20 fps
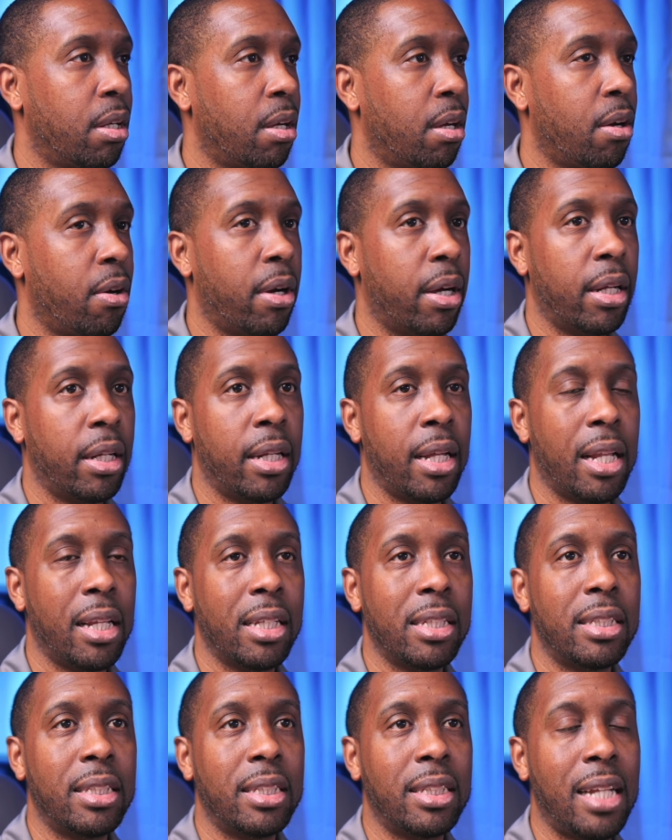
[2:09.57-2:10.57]
All right, now
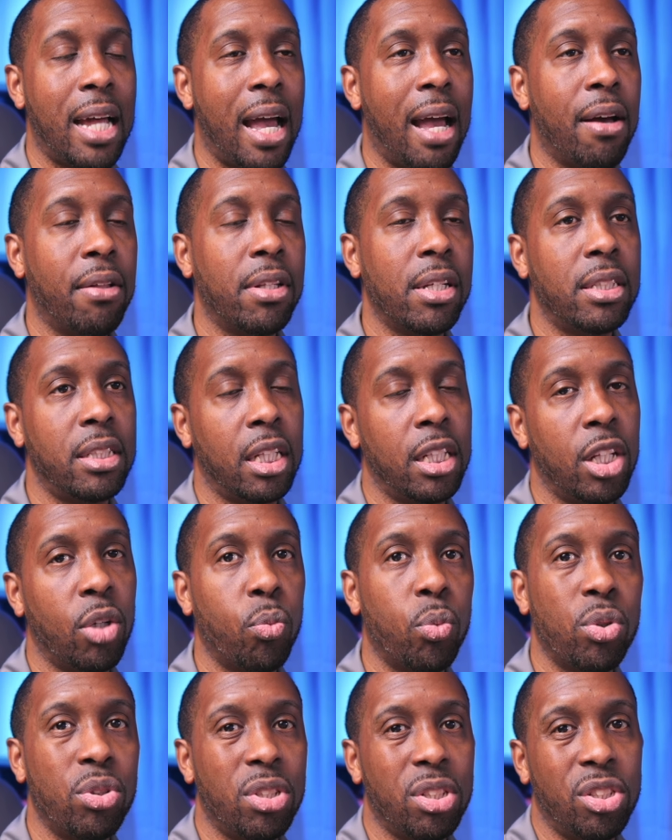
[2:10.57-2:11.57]
let's style this, and
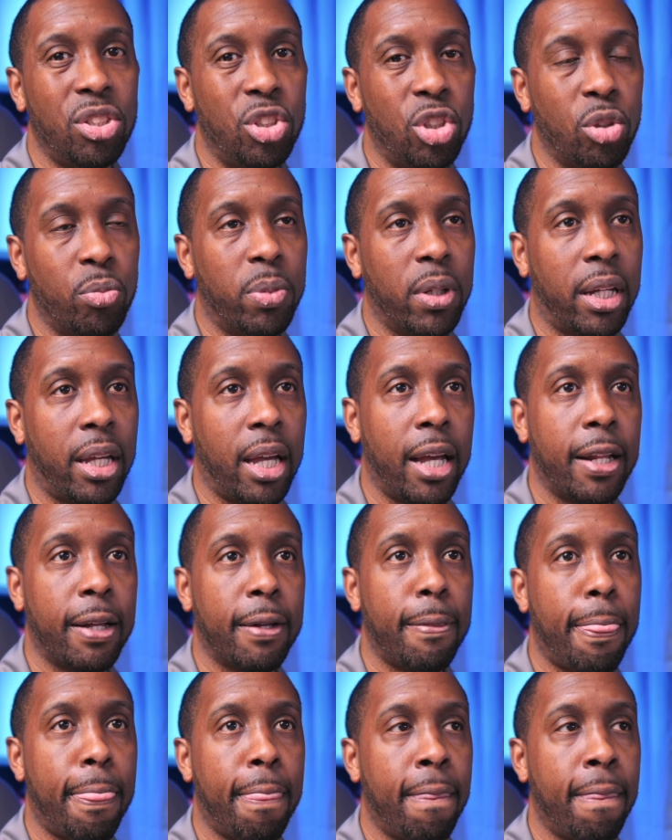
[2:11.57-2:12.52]
then we'll just duplicate it.